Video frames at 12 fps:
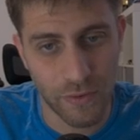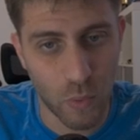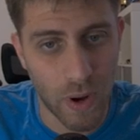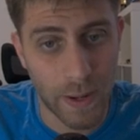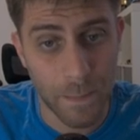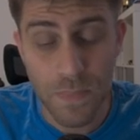
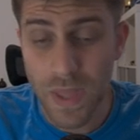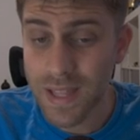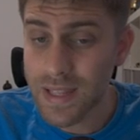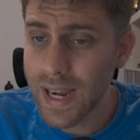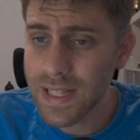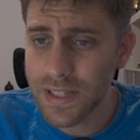f1.
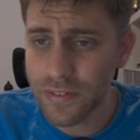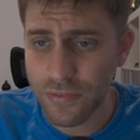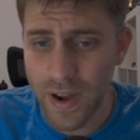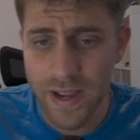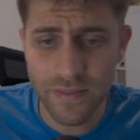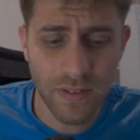Knight
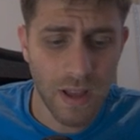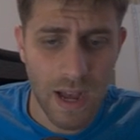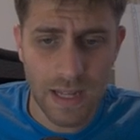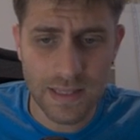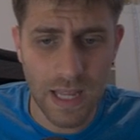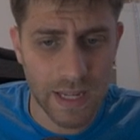d5,
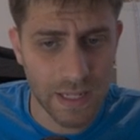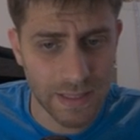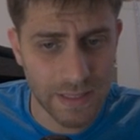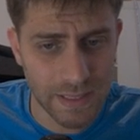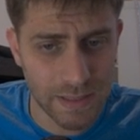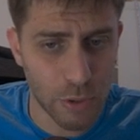
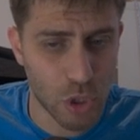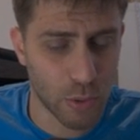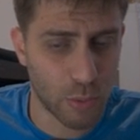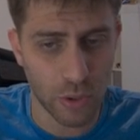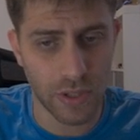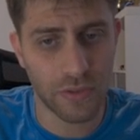attacking this
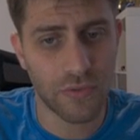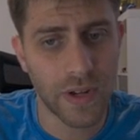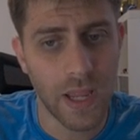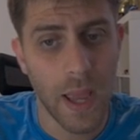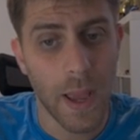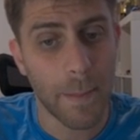bishop on
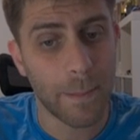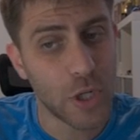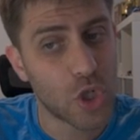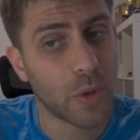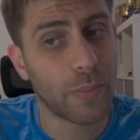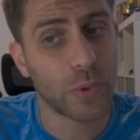e3,
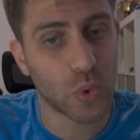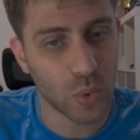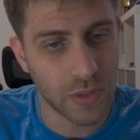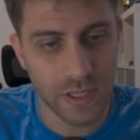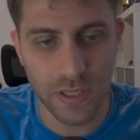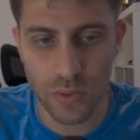bishop to
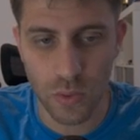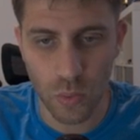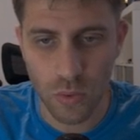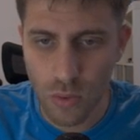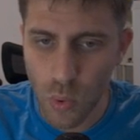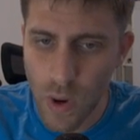d2,
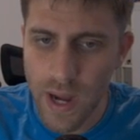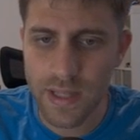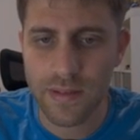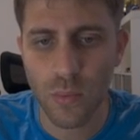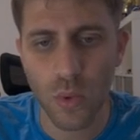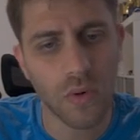
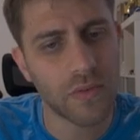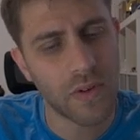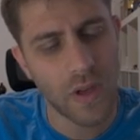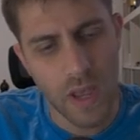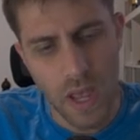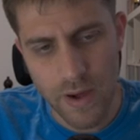quiet move,
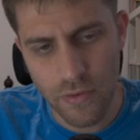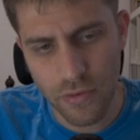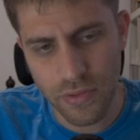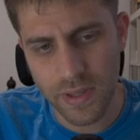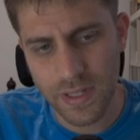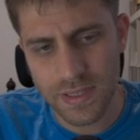
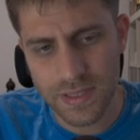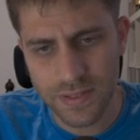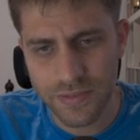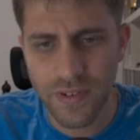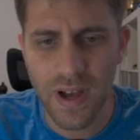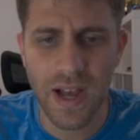everything is
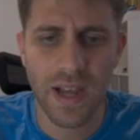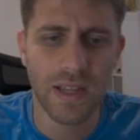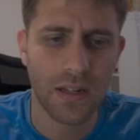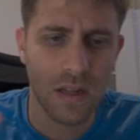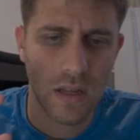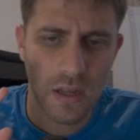
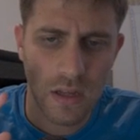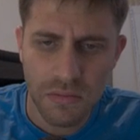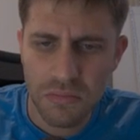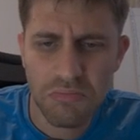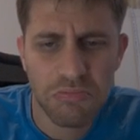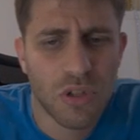fine,
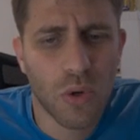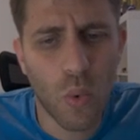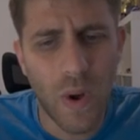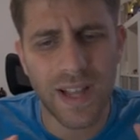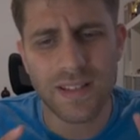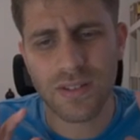
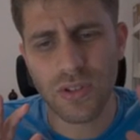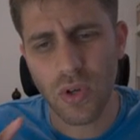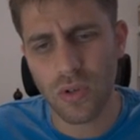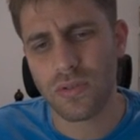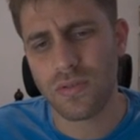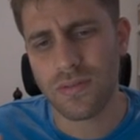white
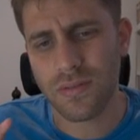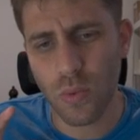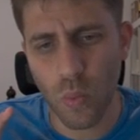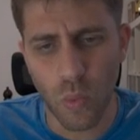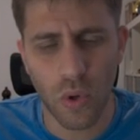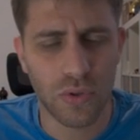don't
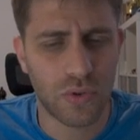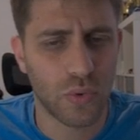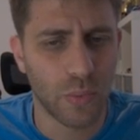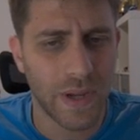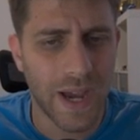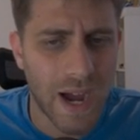want to
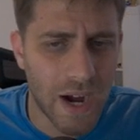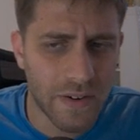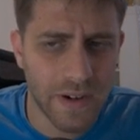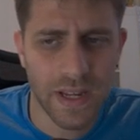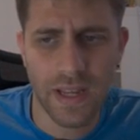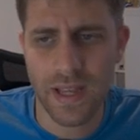be
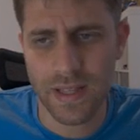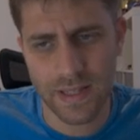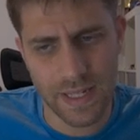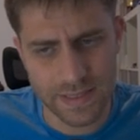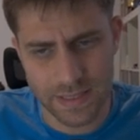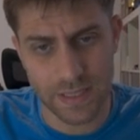hurry, and
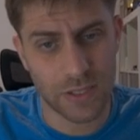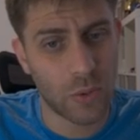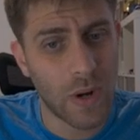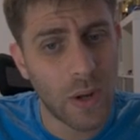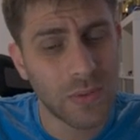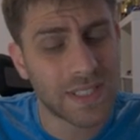that's it. So
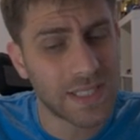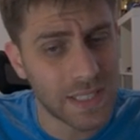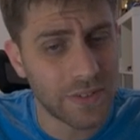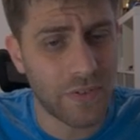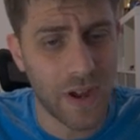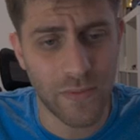now
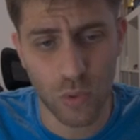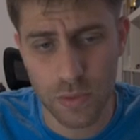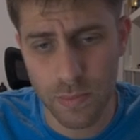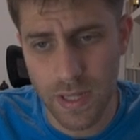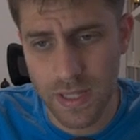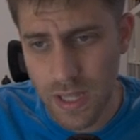c5 was
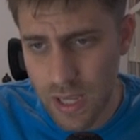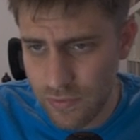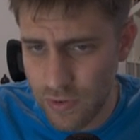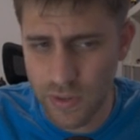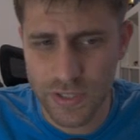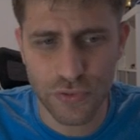played,
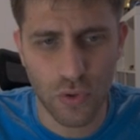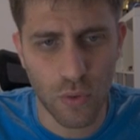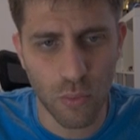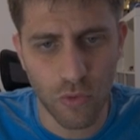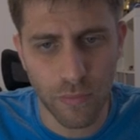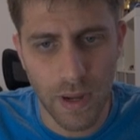very strong
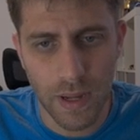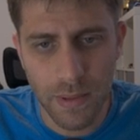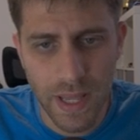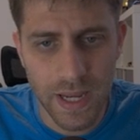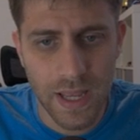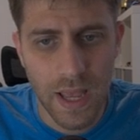move by
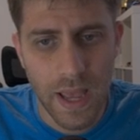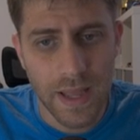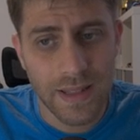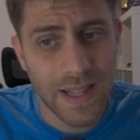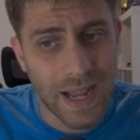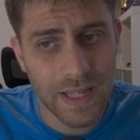black,
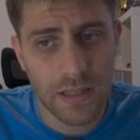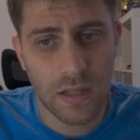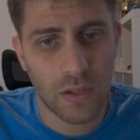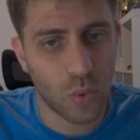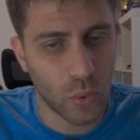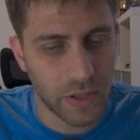
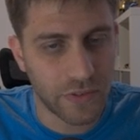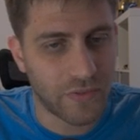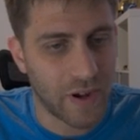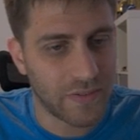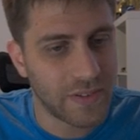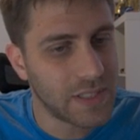knight to
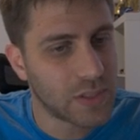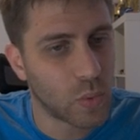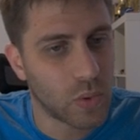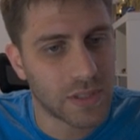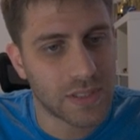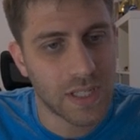e5, this
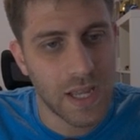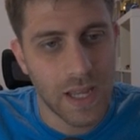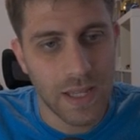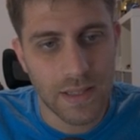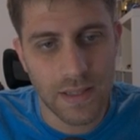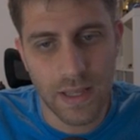was
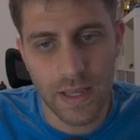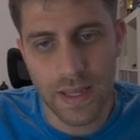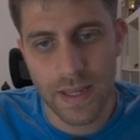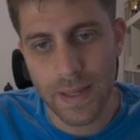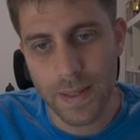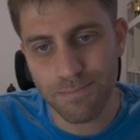
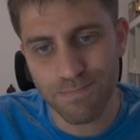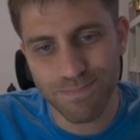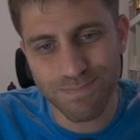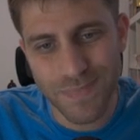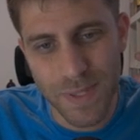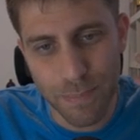the
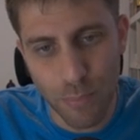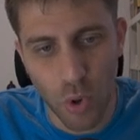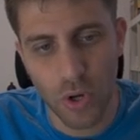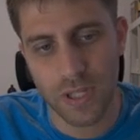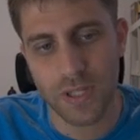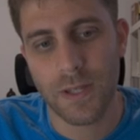
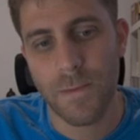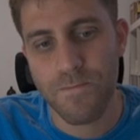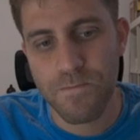point